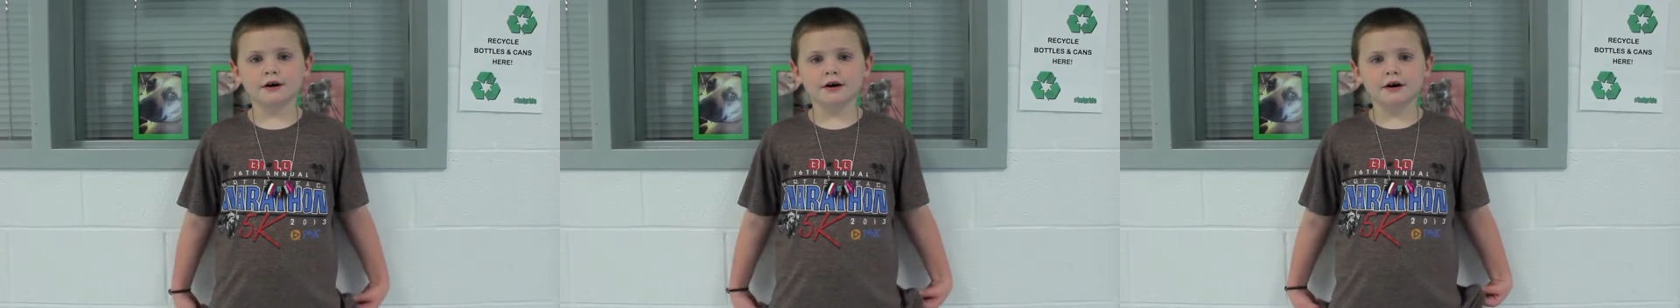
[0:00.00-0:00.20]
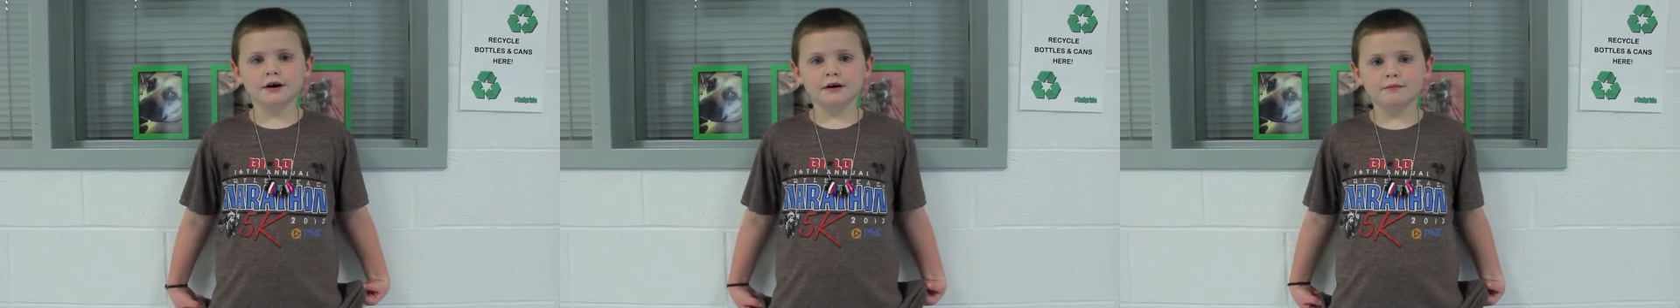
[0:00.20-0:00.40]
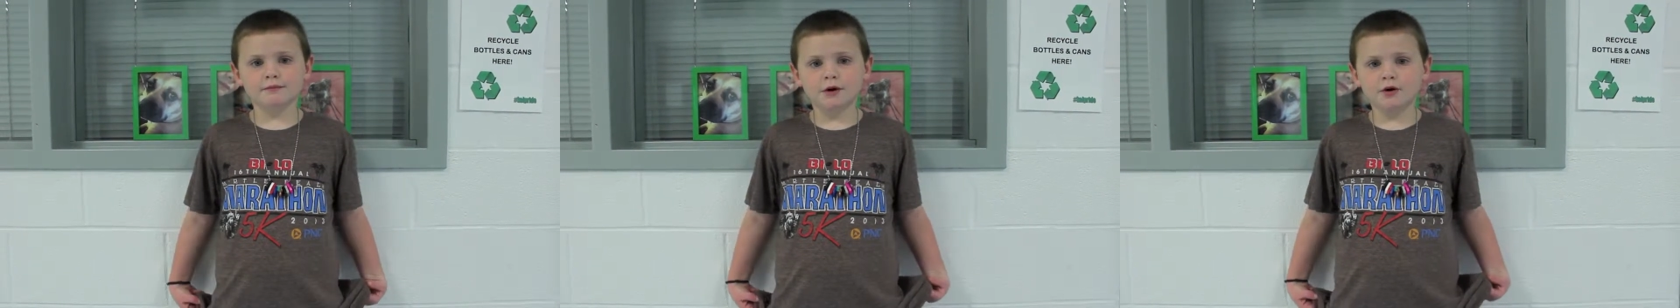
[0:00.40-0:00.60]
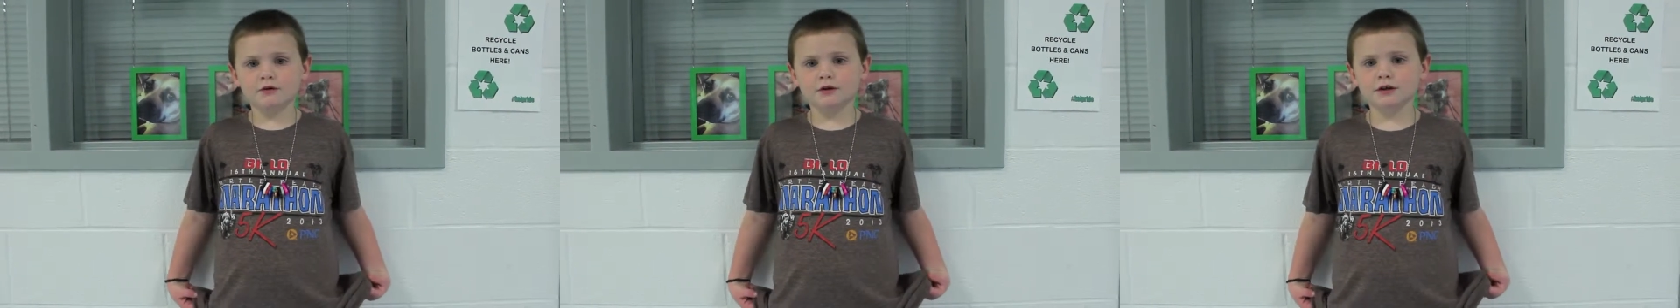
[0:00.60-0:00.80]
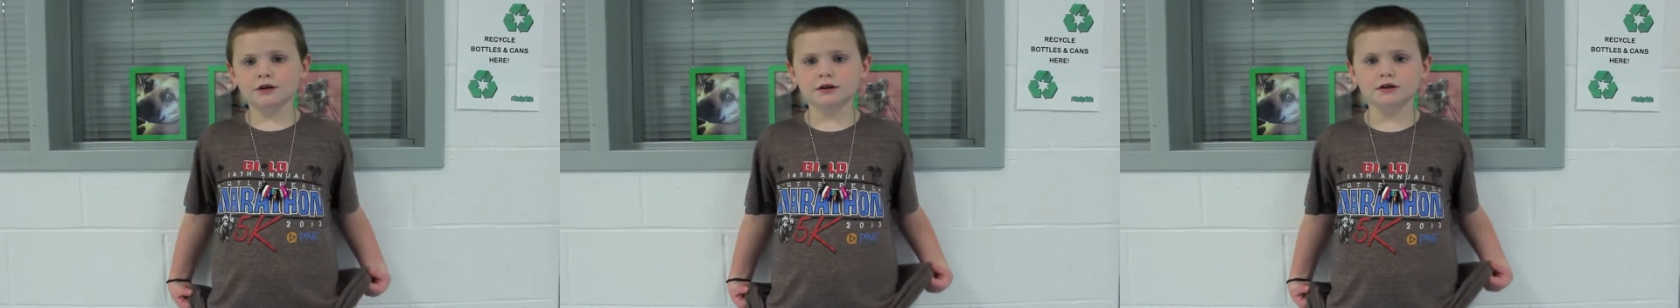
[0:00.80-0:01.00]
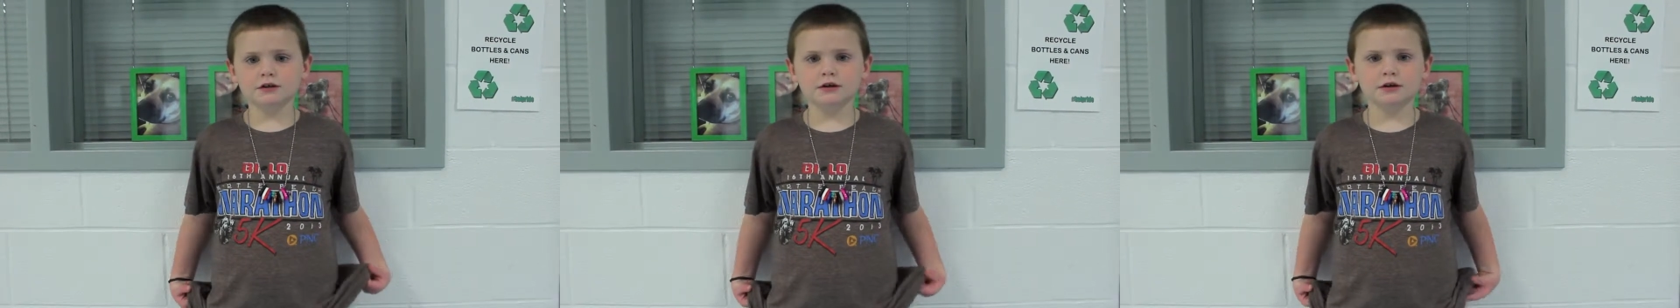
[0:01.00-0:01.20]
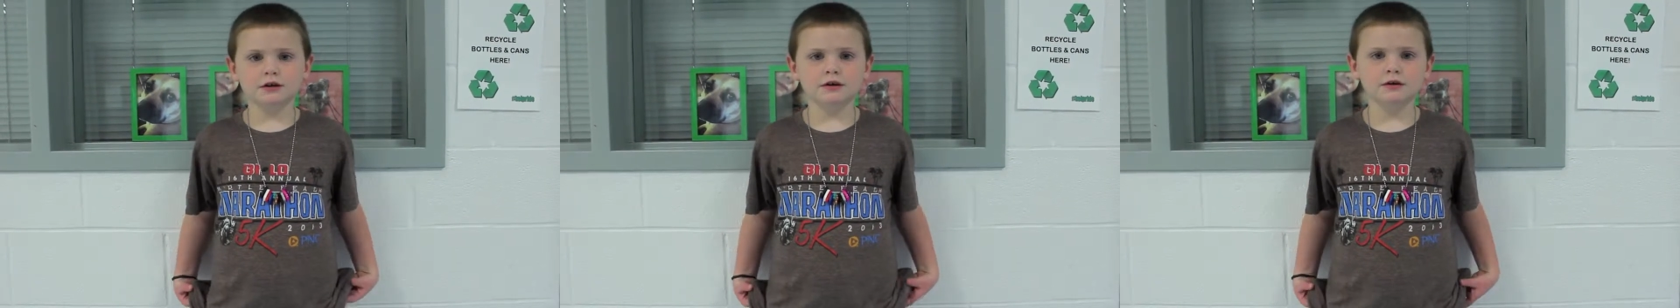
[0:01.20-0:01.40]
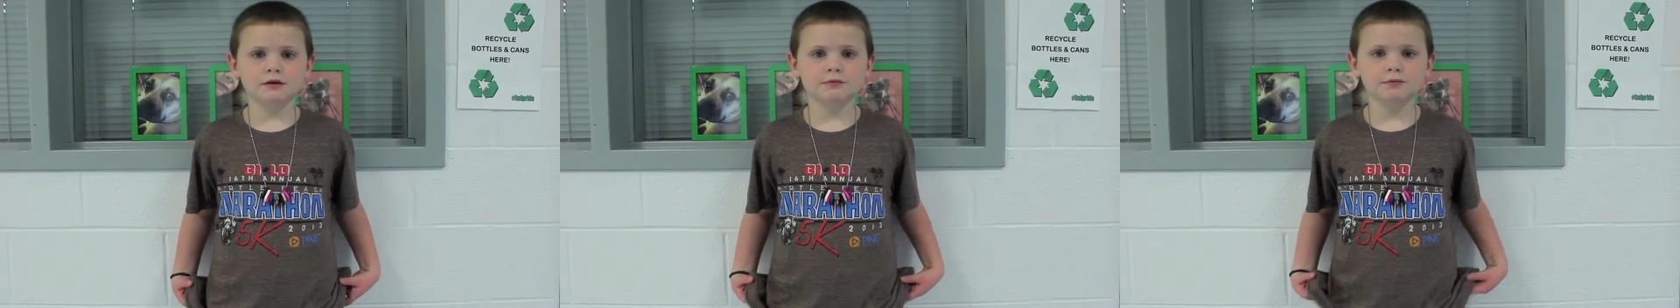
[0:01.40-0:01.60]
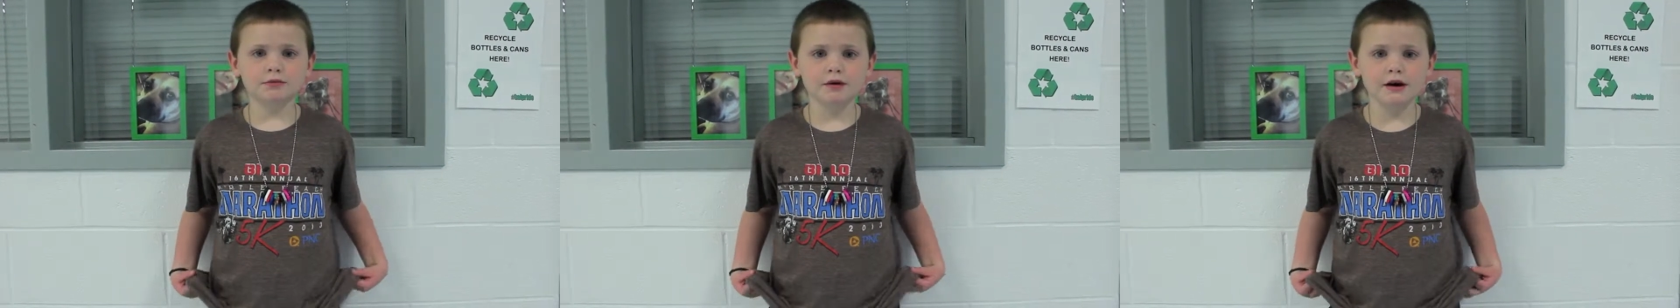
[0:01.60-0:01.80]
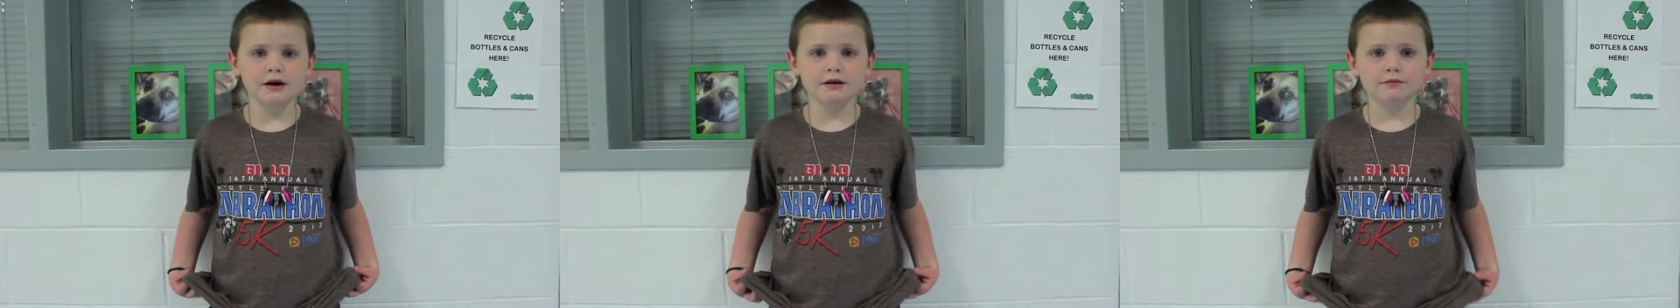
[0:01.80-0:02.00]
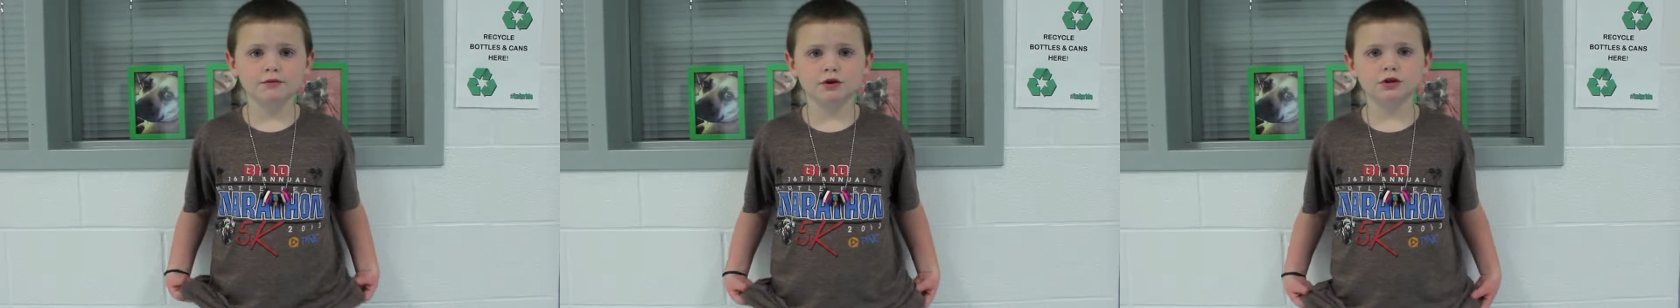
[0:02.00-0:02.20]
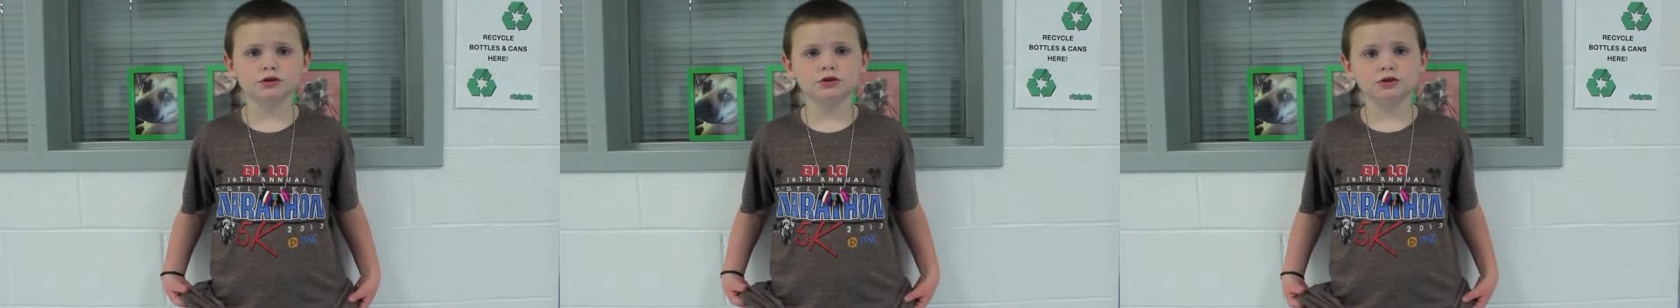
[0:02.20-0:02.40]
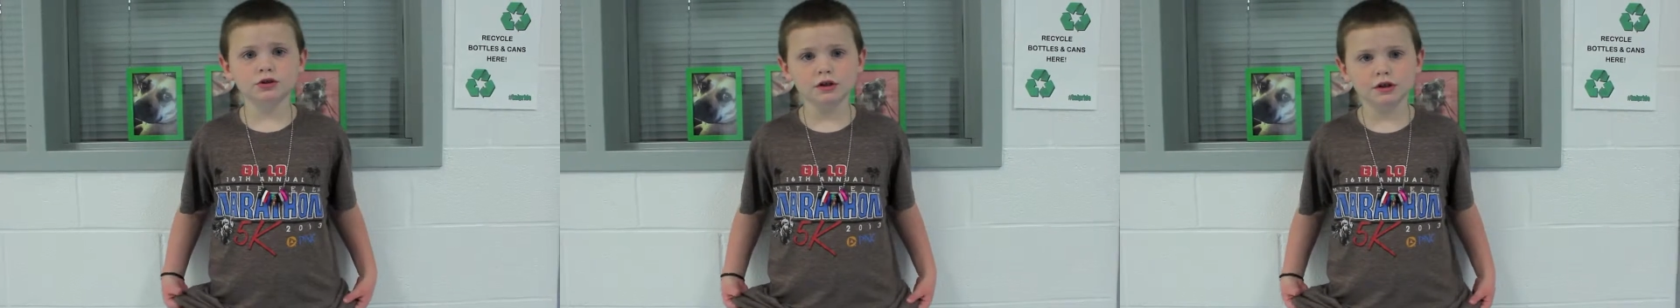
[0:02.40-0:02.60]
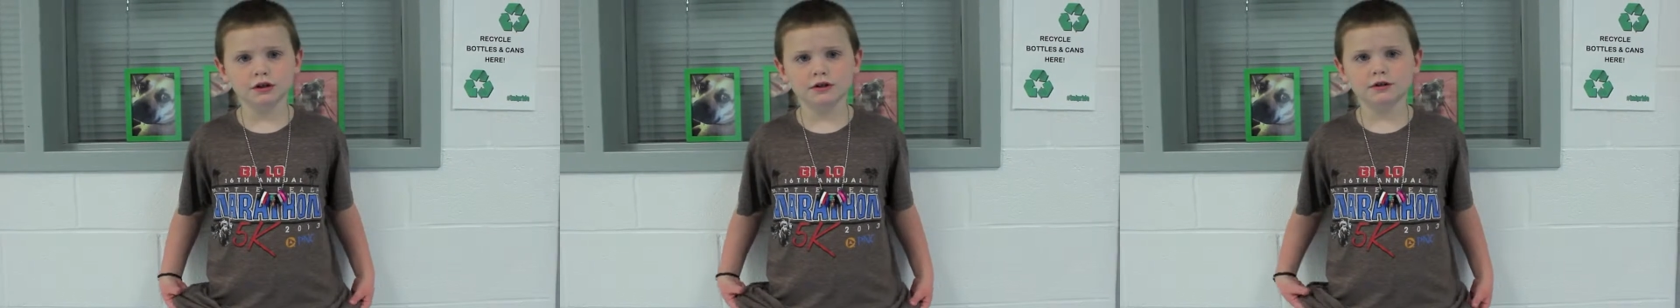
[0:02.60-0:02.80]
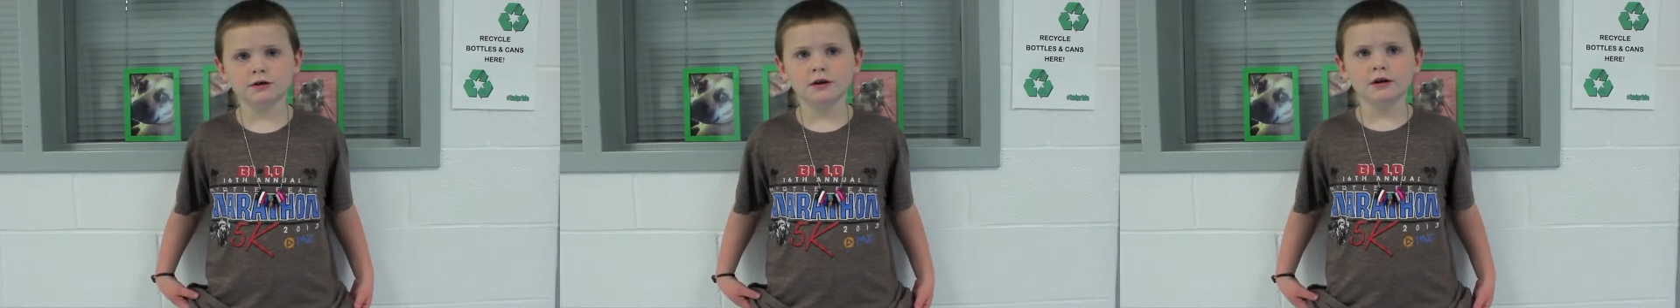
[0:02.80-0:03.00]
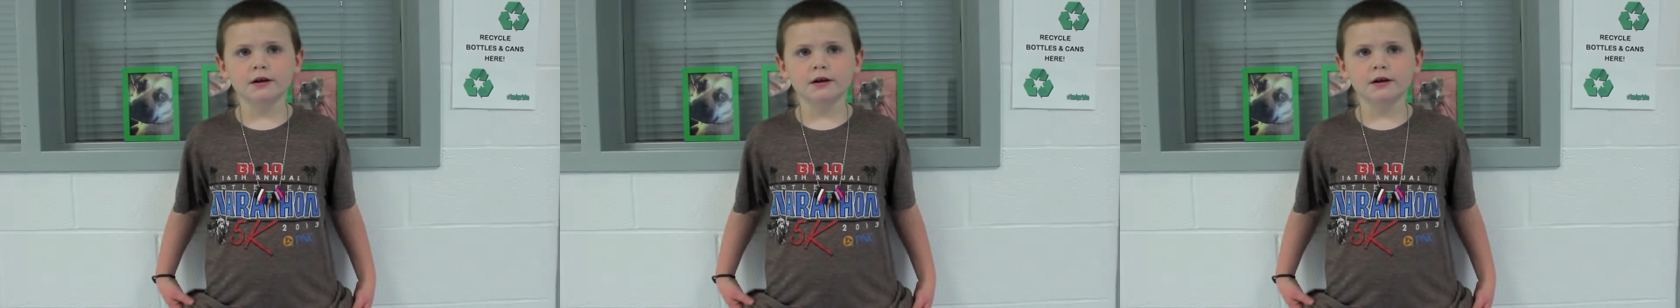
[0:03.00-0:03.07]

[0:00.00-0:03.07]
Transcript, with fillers: uh, but we need to plant more trees